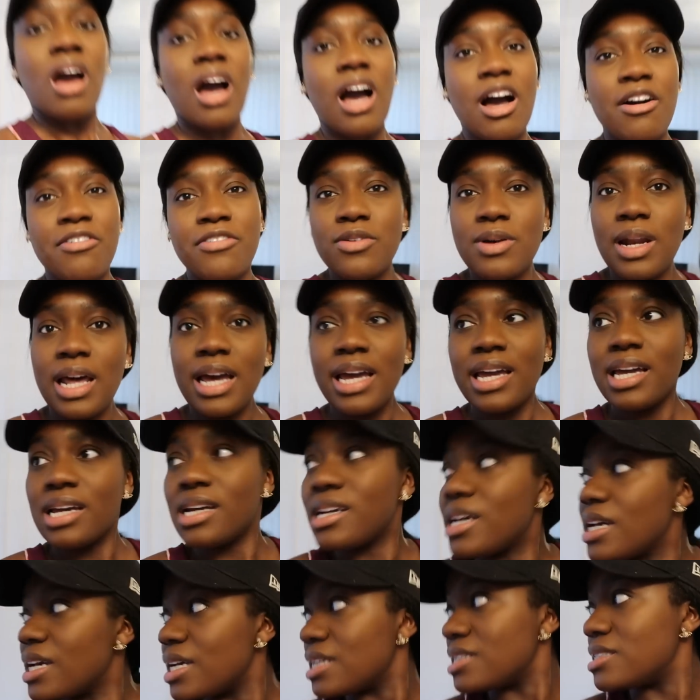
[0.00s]
I feel
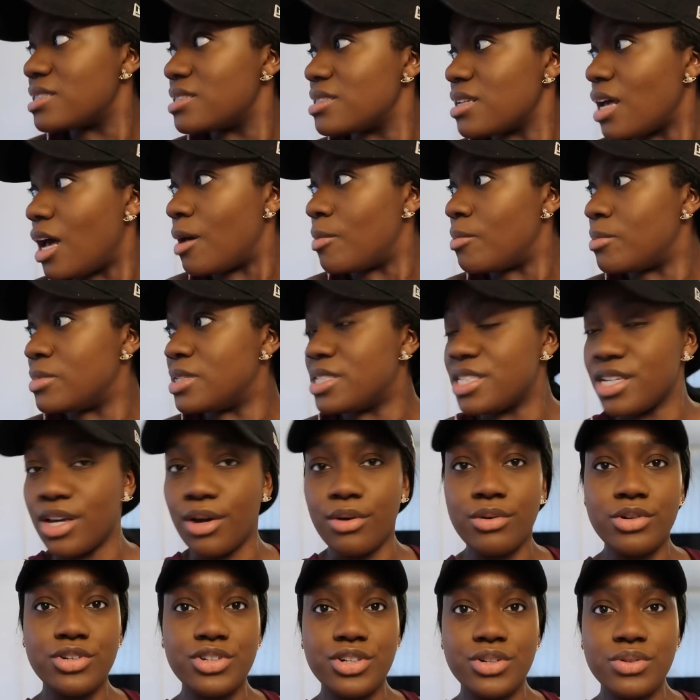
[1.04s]
like it's um
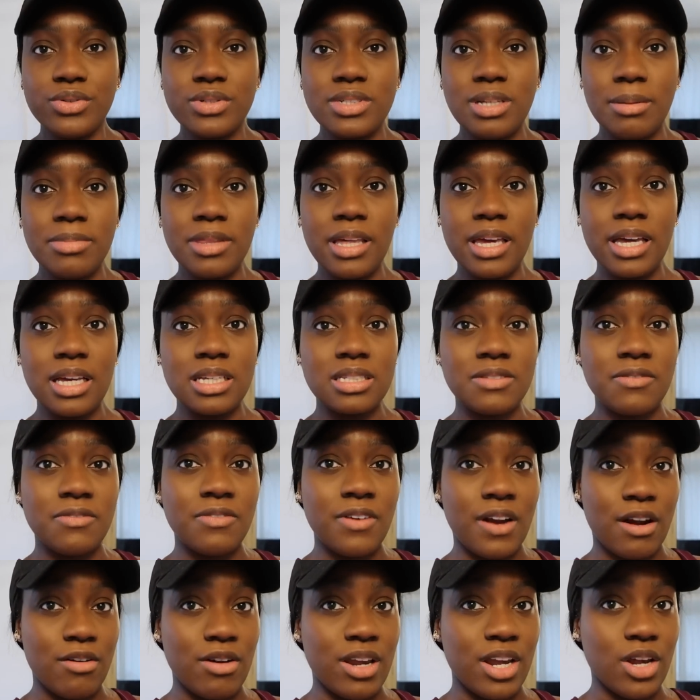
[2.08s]
deodorant or something. It's
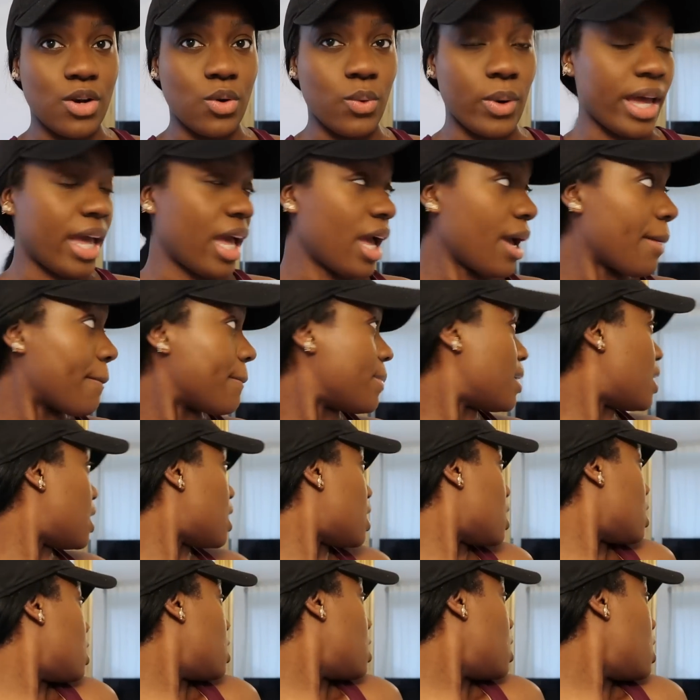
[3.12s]
very annoying, but